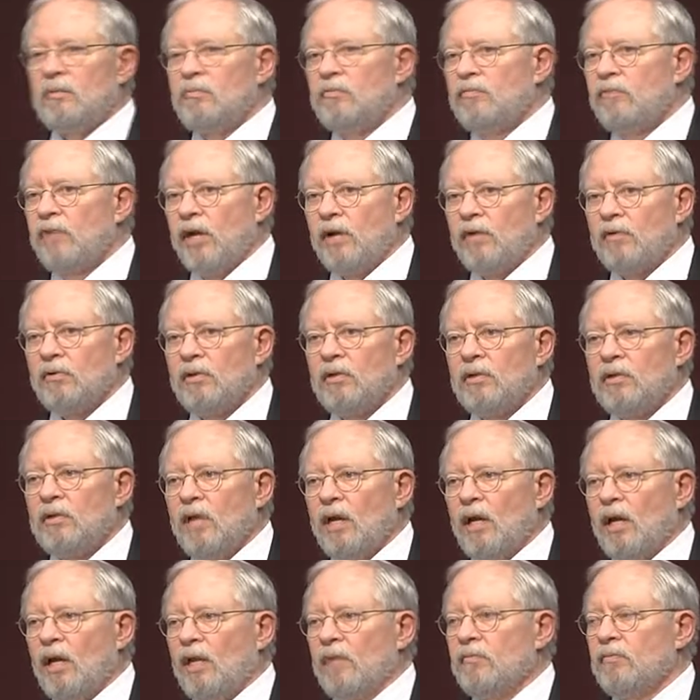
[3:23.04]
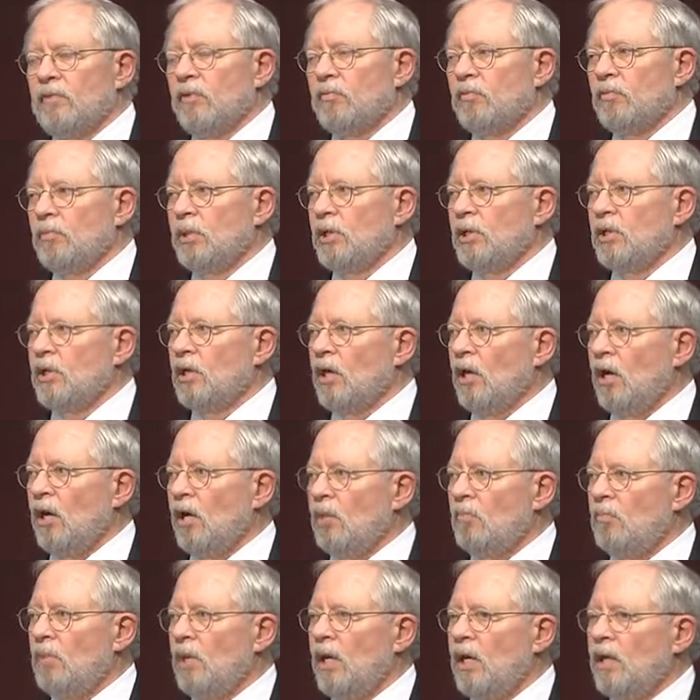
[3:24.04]
veteran, I've never been in
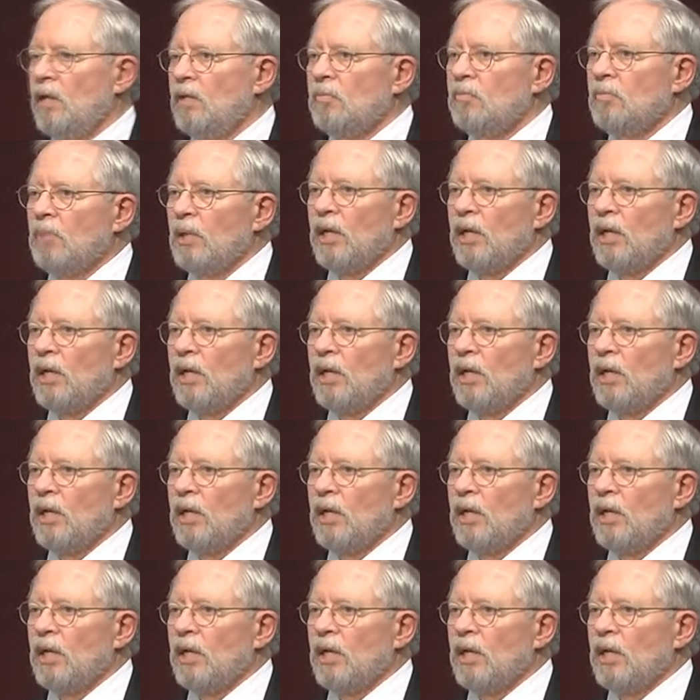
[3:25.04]
combat,